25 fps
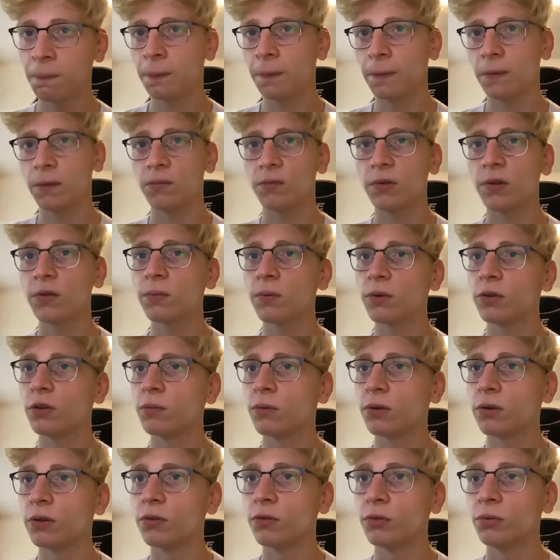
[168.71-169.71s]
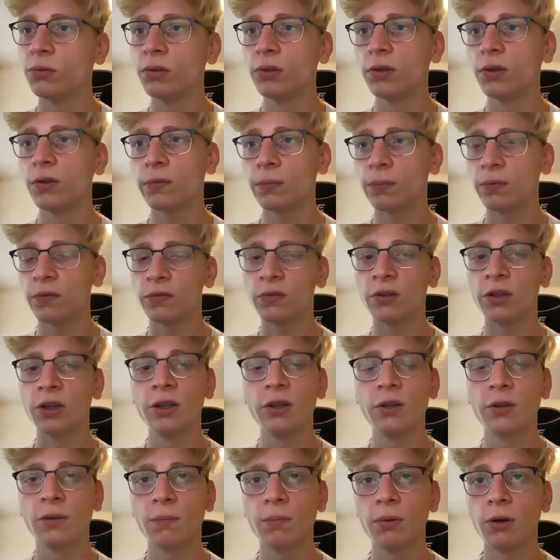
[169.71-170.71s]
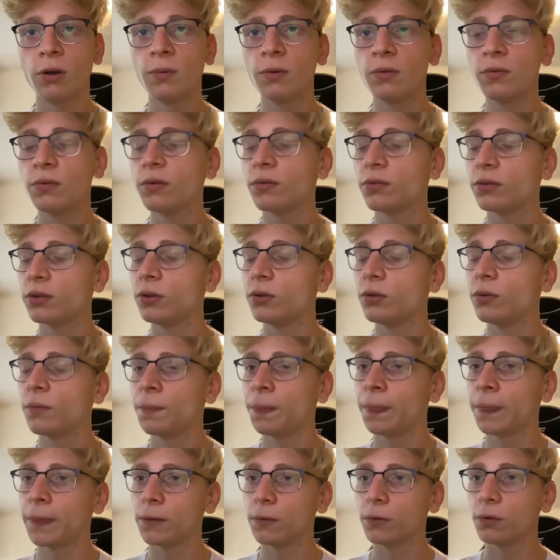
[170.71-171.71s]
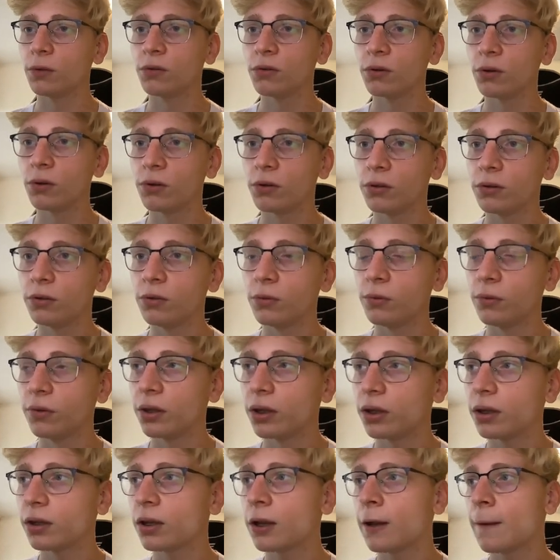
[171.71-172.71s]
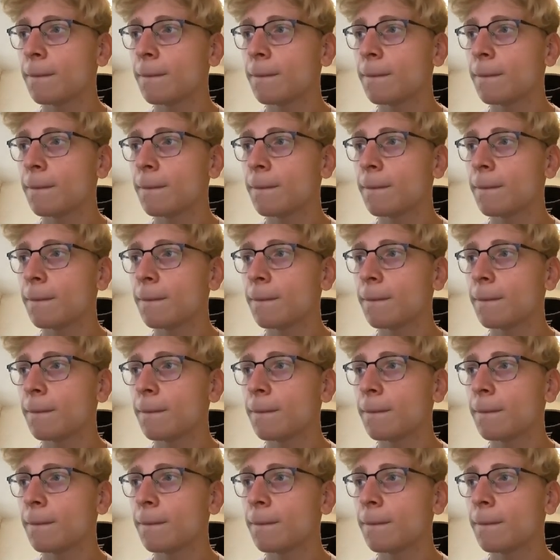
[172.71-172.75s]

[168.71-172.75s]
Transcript: If that's what you want to do and it's fulfilling and purposeful for you, you can totally do that.